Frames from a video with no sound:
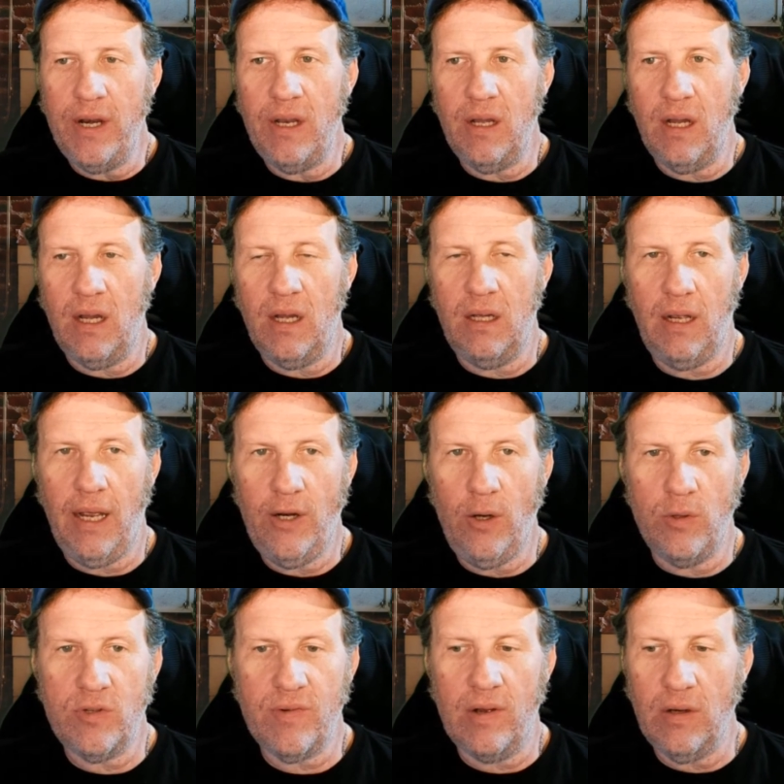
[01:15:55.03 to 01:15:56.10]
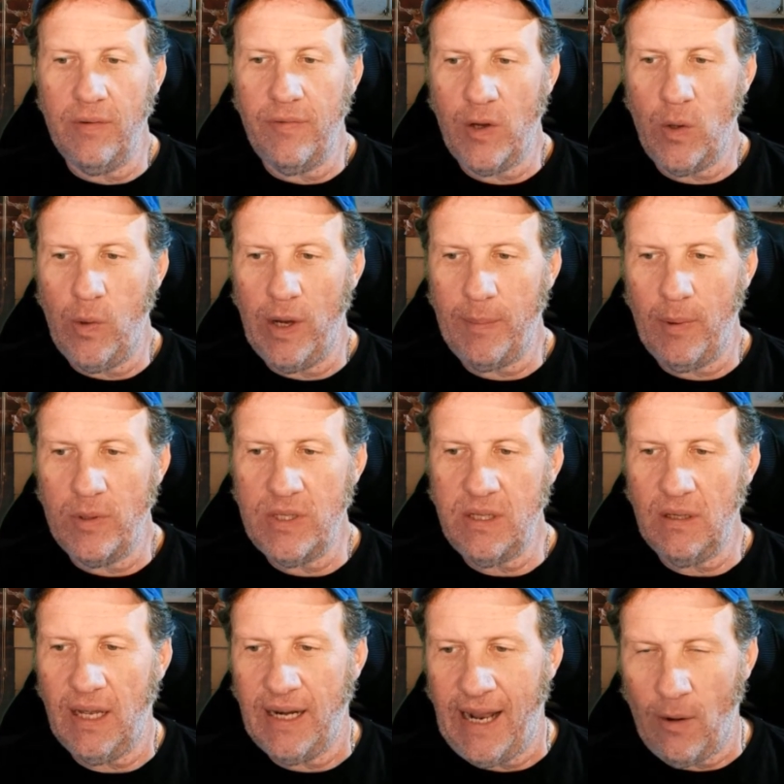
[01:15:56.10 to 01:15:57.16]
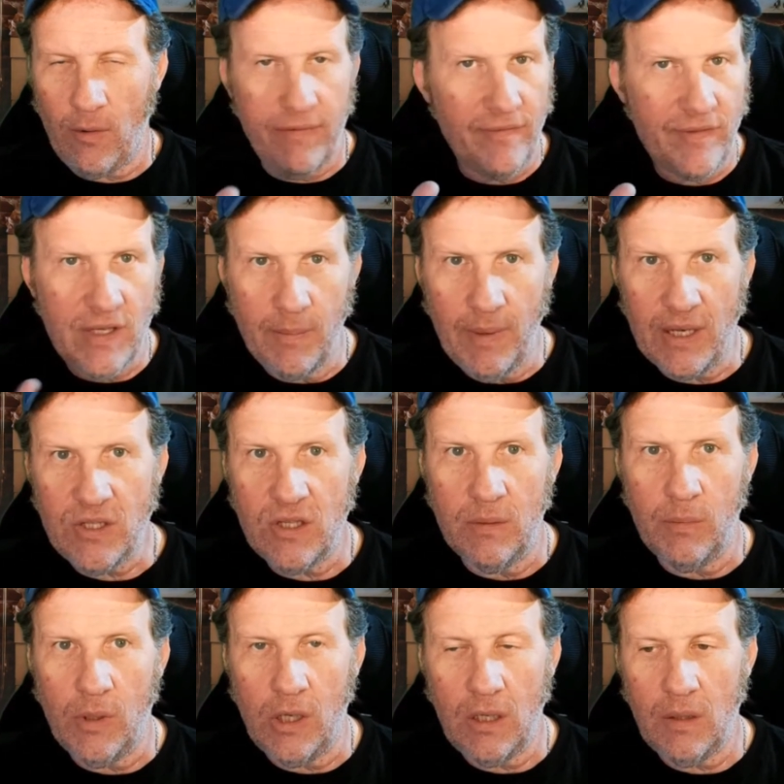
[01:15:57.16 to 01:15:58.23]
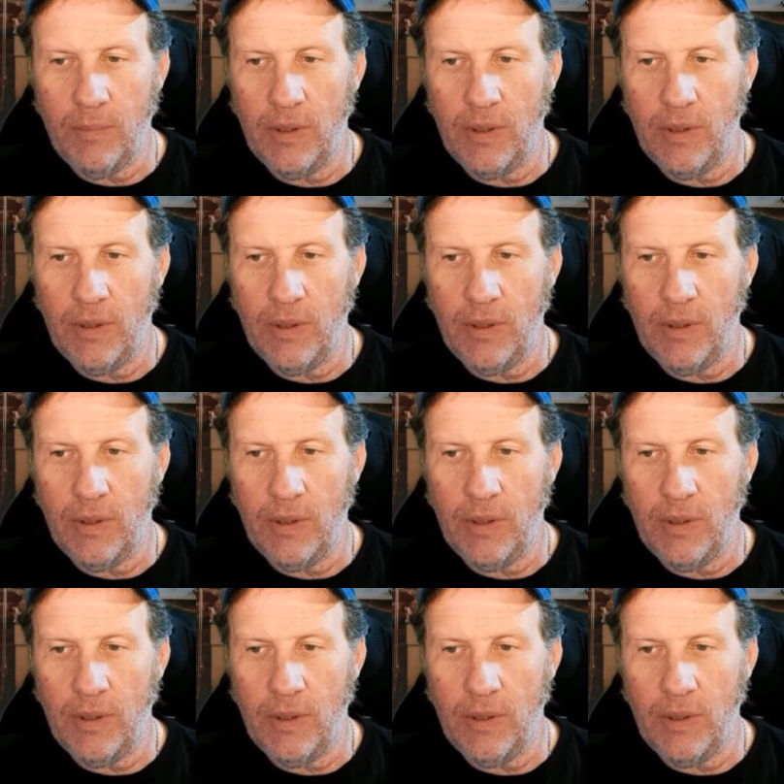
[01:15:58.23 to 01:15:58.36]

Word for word: Uh, I know it was relatively quick, but we still got an hour and fifteen minutes in the book.